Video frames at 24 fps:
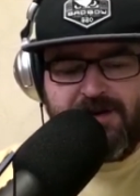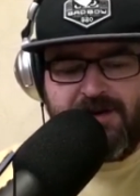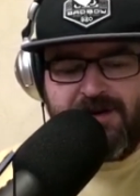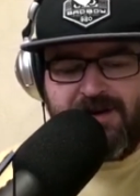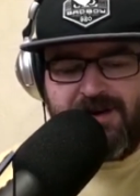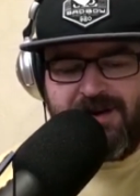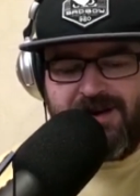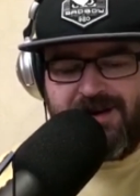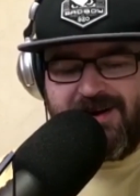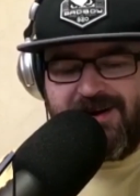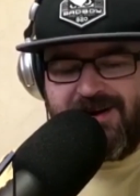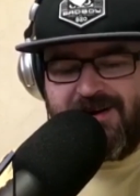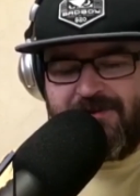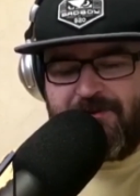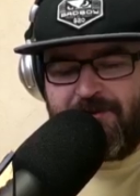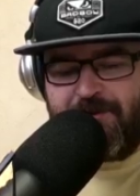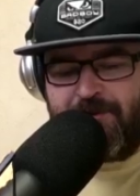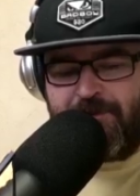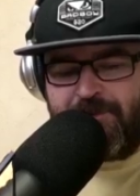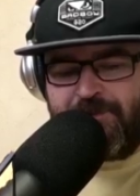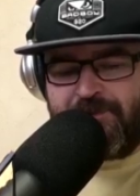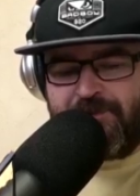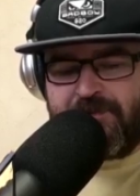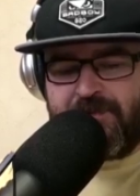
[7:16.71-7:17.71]

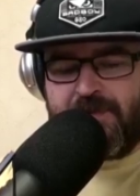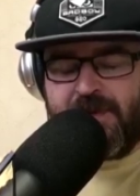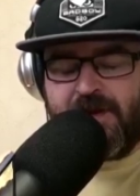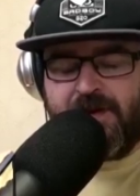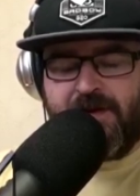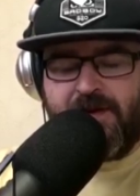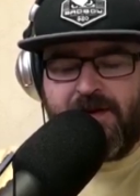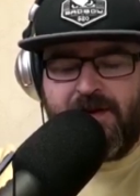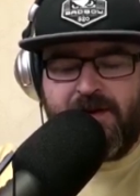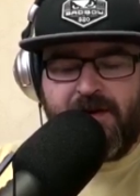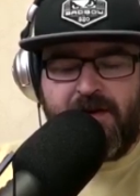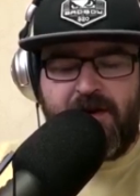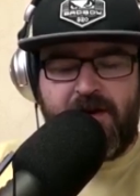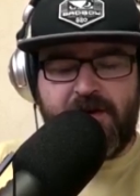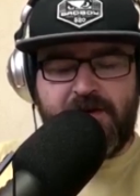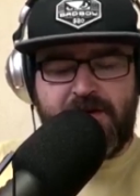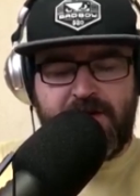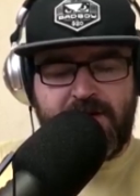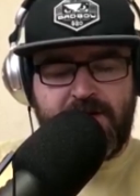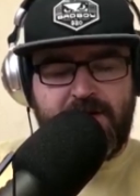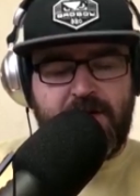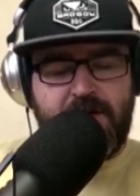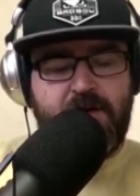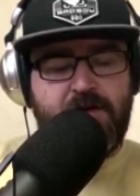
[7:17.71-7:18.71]
I
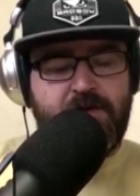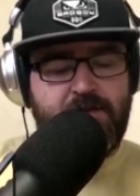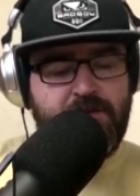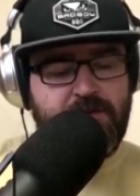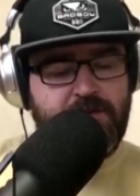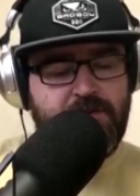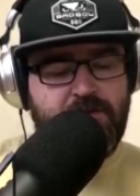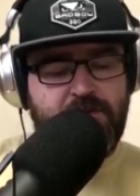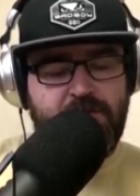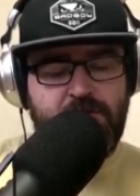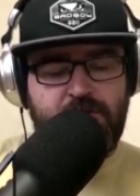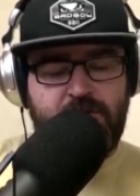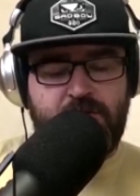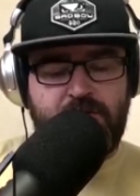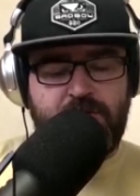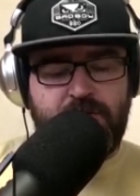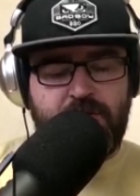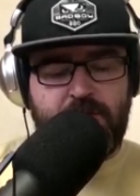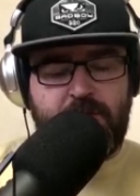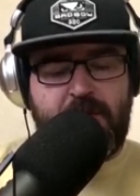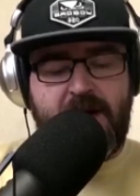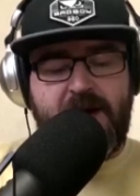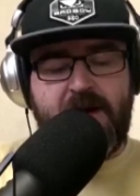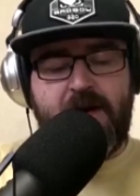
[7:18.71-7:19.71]
think
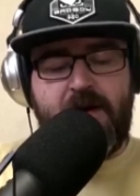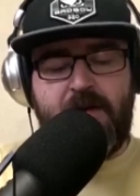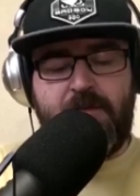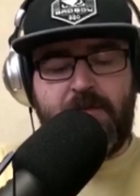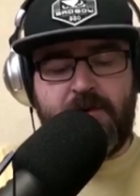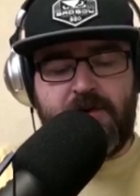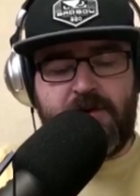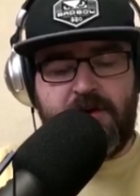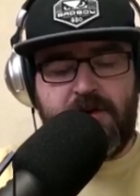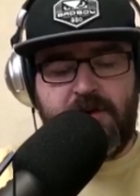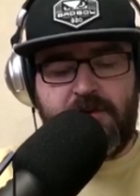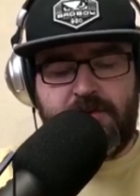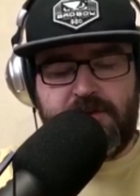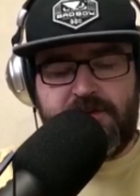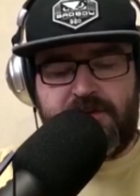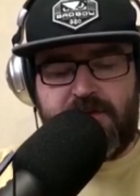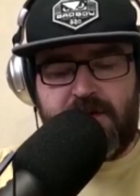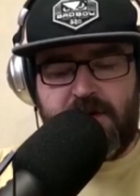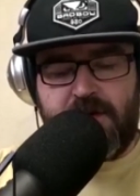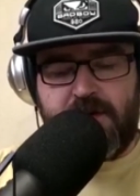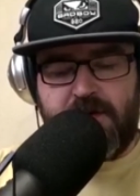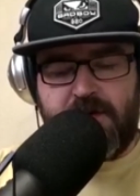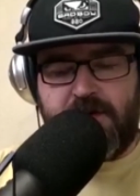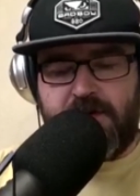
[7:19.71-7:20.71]
you're bang on with the Lewis
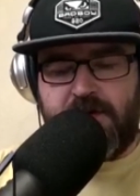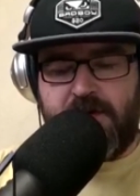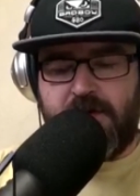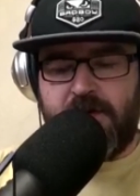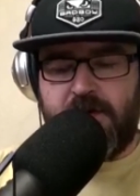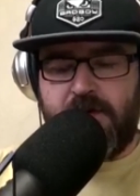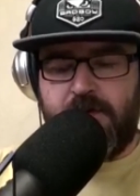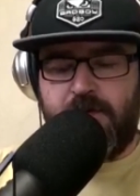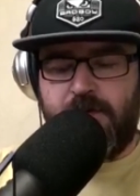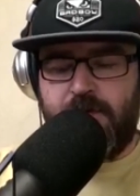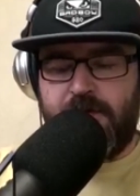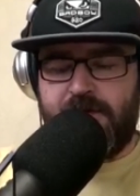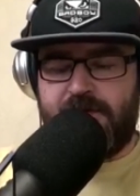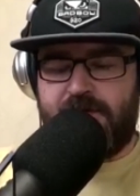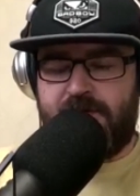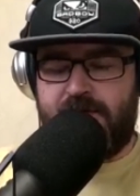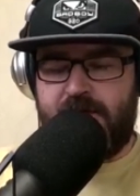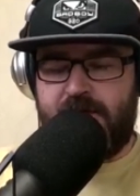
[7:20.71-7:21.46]
thing. I think Lewis,